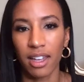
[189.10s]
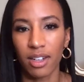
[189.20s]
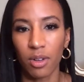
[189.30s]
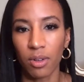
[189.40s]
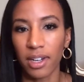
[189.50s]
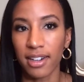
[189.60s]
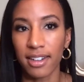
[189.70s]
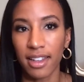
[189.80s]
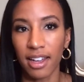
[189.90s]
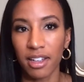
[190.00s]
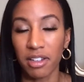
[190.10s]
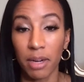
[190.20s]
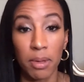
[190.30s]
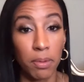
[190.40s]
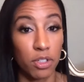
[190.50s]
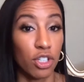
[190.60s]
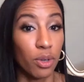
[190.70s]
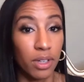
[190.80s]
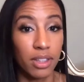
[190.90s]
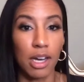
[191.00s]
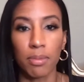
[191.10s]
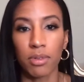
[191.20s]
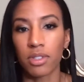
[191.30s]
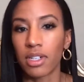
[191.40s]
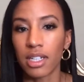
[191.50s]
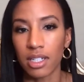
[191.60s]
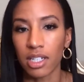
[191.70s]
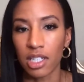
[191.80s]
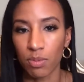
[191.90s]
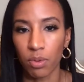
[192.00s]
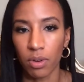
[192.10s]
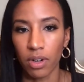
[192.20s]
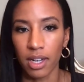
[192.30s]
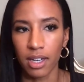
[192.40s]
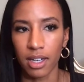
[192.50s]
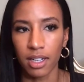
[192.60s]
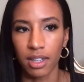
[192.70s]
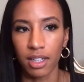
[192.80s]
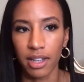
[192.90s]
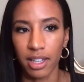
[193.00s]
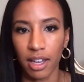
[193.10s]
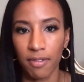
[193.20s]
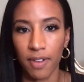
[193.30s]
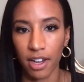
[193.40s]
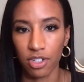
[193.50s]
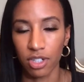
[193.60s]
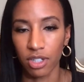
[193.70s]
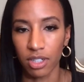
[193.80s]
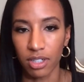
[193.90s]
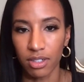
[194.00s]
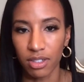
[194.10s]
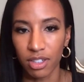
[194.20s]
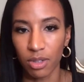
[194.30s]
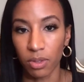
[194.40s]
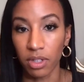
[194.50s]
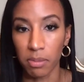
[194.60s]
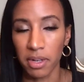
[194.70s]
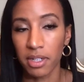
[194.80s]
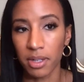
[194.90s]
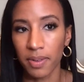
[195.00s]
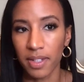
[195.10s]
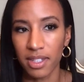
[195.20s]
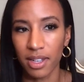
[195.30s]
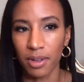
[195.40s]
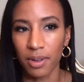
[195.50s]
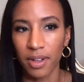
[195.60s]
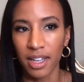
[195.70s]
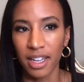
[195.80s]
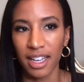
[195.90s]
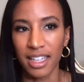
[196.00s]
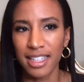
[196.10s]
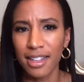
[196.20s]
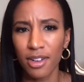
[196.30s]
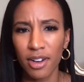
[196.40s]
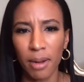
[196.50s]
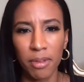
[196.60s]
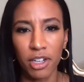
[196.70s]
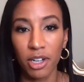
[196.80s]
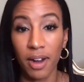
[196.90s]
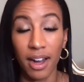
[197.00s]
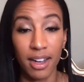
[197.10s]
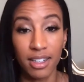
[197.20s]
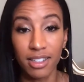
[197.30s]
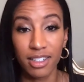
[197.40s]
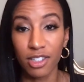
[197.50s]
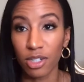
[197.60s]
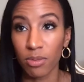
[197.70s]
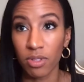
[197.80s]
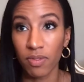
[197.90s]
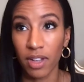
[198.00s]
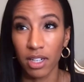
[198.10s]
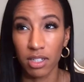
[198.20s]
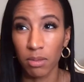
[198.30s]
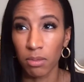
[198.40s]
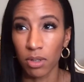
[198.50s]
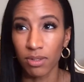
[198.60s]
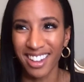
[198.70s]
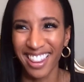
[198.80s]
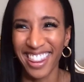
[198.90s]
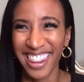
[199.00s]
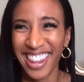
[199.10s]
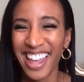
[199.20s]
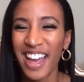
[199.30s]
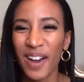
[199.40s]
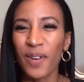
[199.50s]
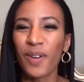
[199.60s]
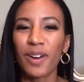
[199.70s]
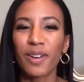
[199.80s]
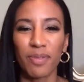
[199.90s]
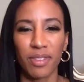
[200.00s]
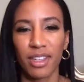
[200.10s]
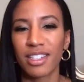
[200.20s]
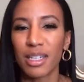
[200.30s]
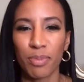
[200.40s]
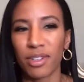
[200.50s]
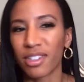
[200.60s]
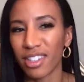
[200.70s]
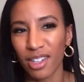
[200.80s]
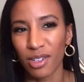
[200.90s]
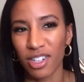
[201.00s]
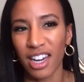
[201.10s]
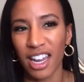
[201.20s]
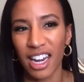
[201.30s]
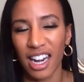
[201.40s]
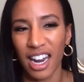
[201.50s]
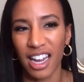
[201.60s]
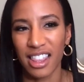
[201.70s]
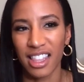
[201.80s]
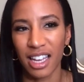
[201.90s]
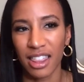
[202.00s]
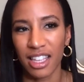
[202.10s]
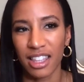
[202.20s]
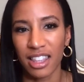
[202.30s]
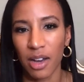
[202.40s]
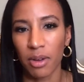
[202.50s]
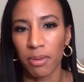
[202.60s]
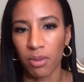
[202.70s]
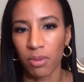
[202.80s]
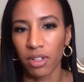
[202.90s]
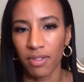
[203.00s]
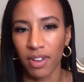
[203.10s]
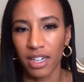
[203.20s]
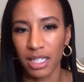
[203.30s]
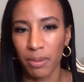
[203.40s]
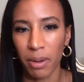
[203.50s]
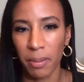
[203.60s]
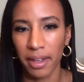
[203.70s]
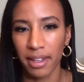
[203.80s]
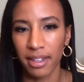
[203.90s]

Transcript: whole area that a lot of people don't get the opportunity to explore, and the light that fashion could really bring to it. So it's either I'm going to go higher in terms of light to the moon or deeper into the ocean. And I think that would be a really fun experiment.